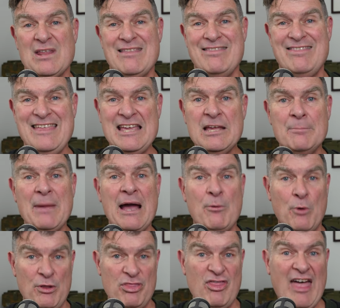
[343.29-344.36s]
Think about
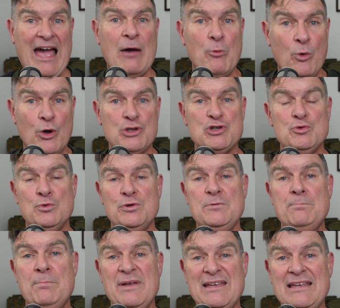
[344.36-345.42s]
what that watch
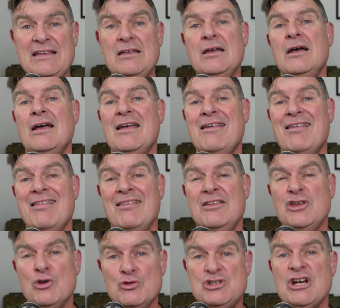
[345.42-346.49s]
would be.
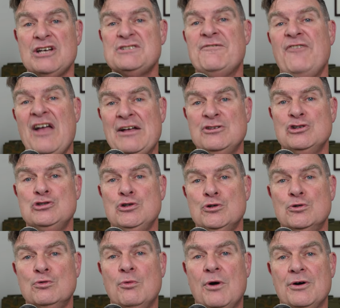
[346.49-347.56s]
You just found a
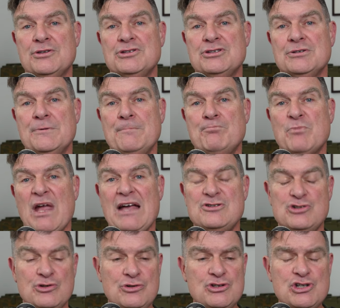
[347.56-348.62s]
tool watch. As
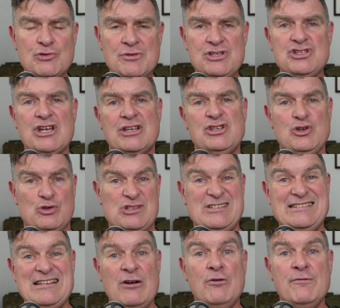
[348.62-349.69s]
soon as you inject
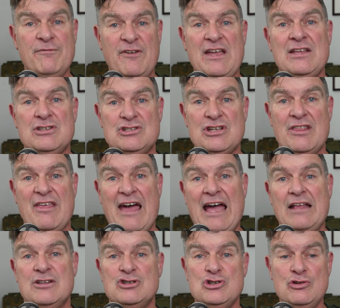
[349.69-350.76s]
yourself into
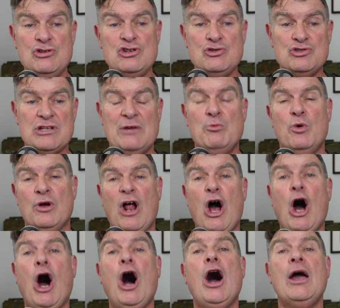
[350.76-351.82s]
that, as soon as you say what
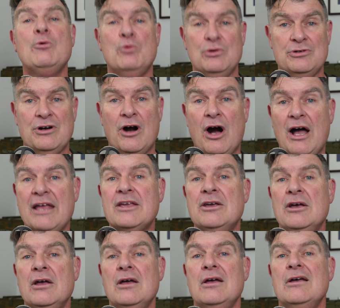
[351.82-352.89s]
I would like,
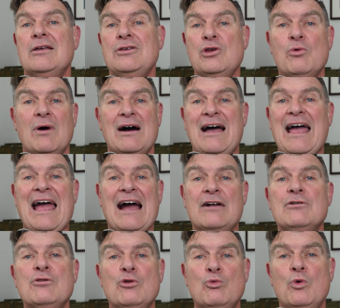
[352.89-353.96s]
you are
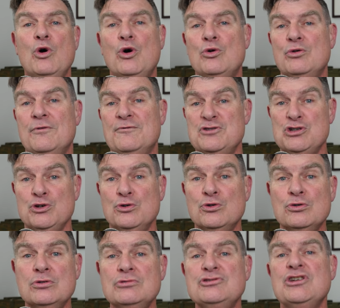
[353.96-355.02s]
out of the world of
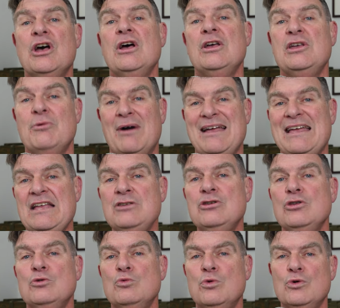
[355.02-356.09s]
tools, you are
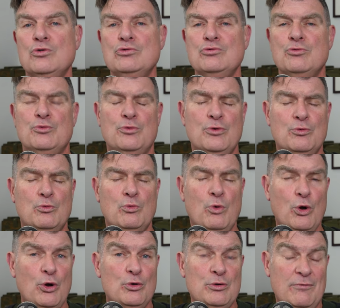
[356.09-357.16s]
into the
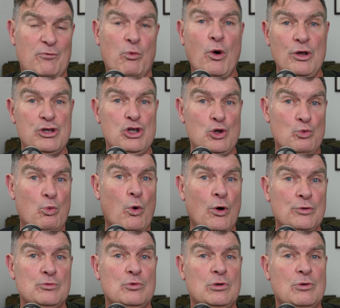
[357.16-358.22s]
world of what you
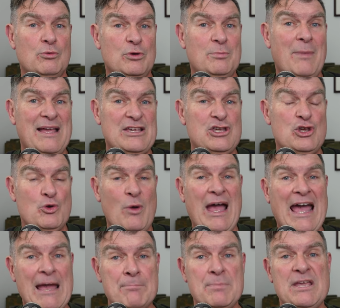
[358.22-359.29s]
want that would make you
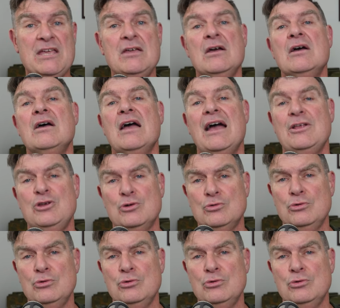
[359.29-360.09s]
happy, and you're